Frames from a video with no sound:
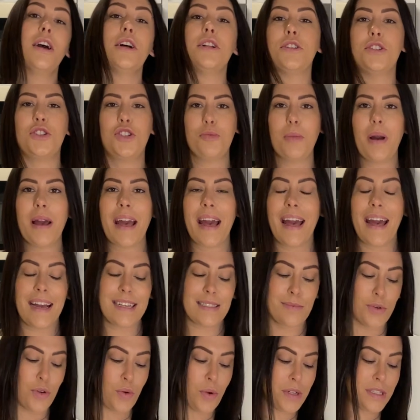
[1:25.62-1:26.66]
To my eggs,
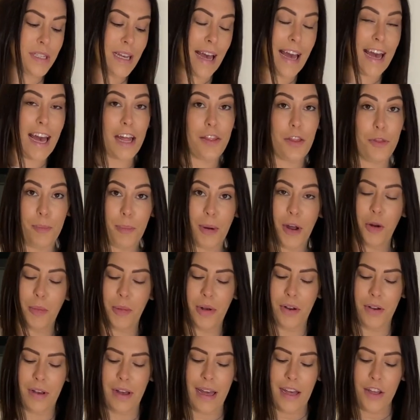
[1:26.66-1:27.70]
I'm going to add the
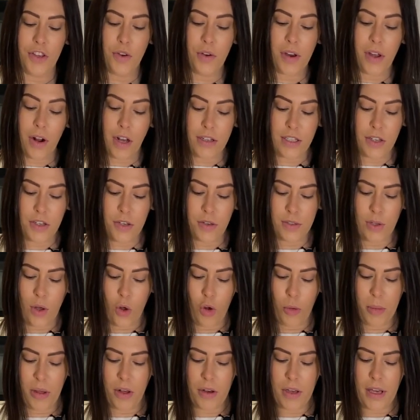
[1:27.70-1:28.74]
buttermilk. You can also use whole
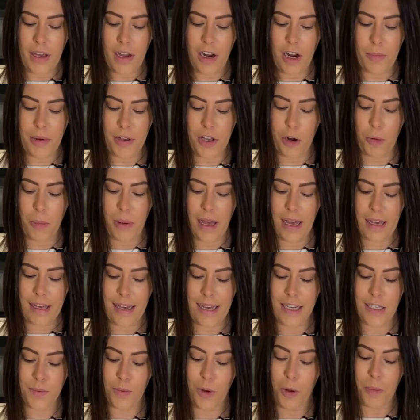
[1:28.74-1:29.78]
milk here, but your
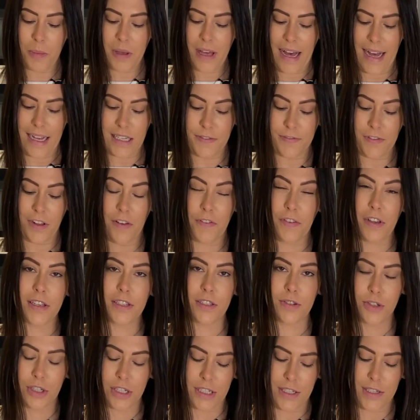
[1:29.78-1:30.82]
pancakes won't be as fluffy, so
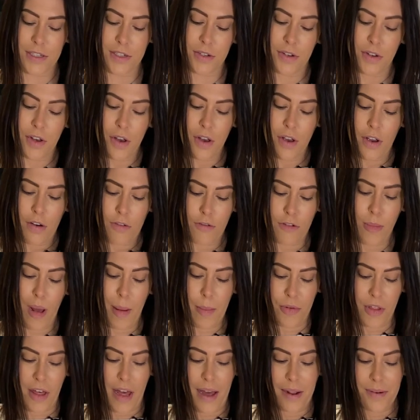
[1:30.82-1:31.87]
just remember
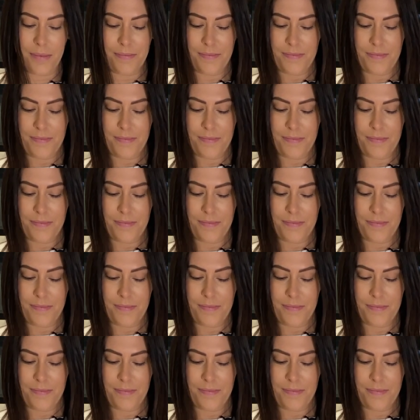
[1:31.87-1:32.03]
that.